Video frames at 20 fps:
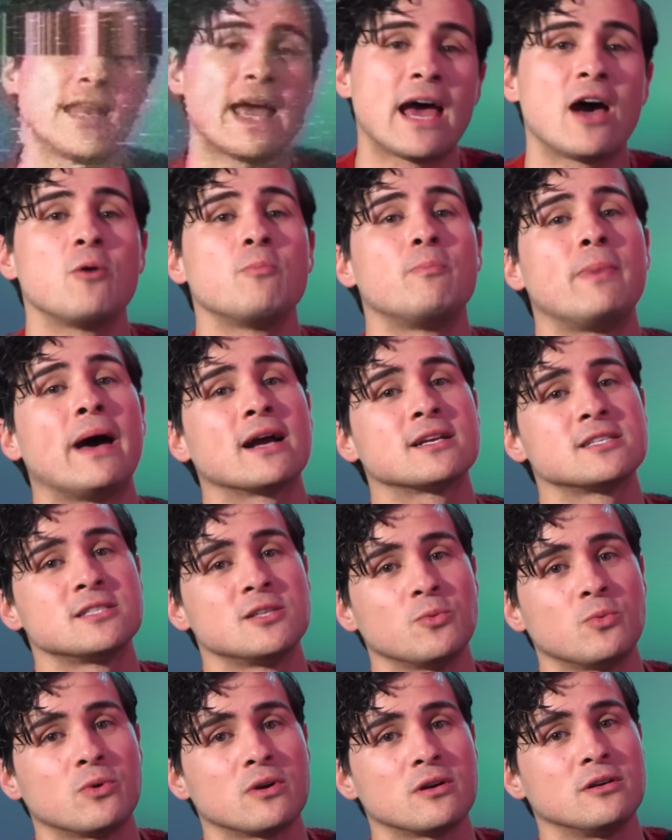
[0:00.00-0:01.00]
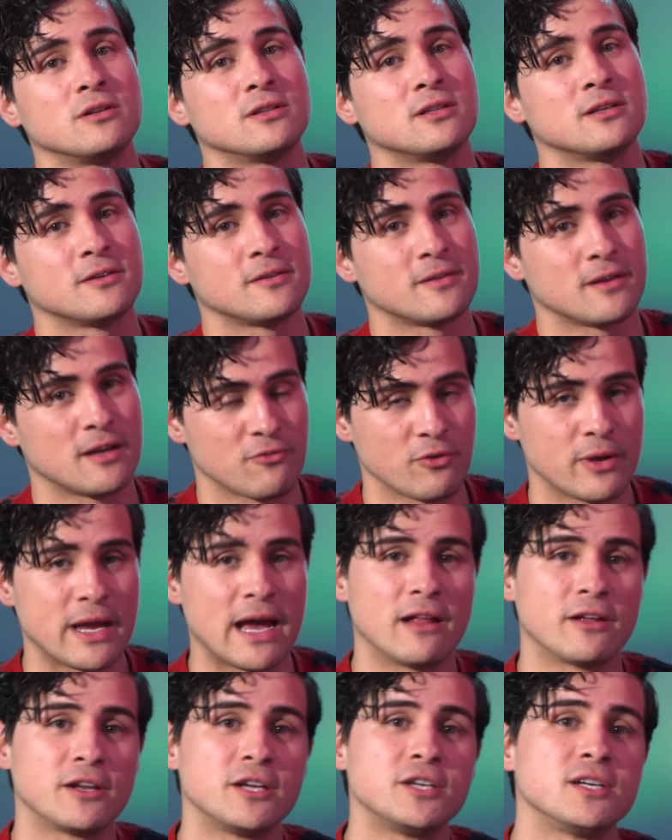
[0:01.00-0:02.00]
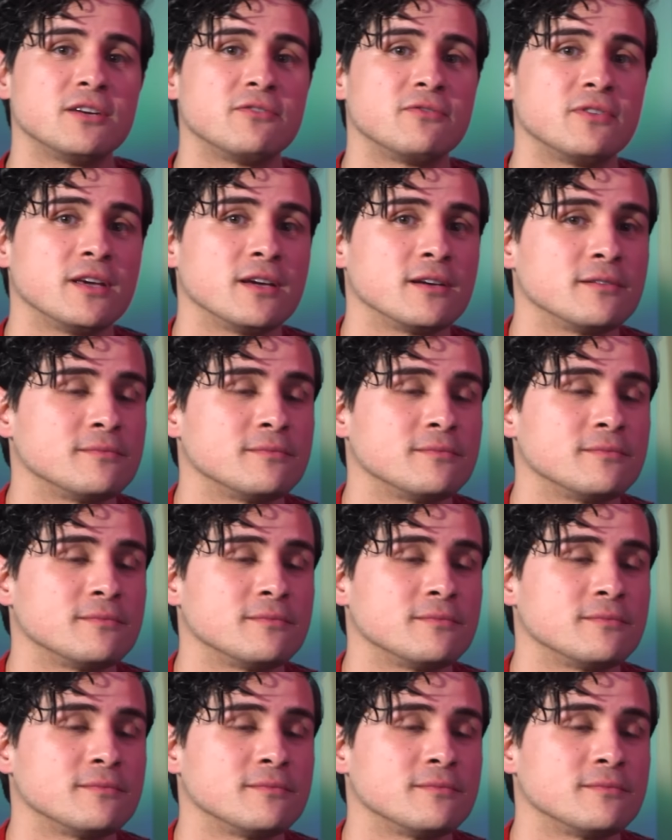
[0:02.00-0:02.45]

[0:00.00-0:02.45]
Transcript: Now back to the world of reality shifting.